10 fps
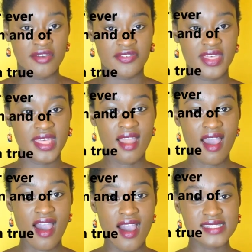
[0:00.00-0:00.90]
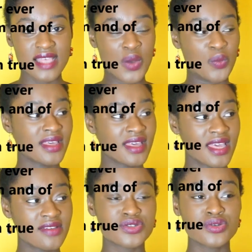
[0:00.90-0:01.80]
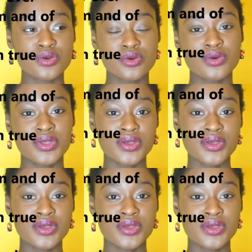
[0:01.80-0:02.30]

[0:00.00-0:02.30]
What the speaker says: Fill our hearts with true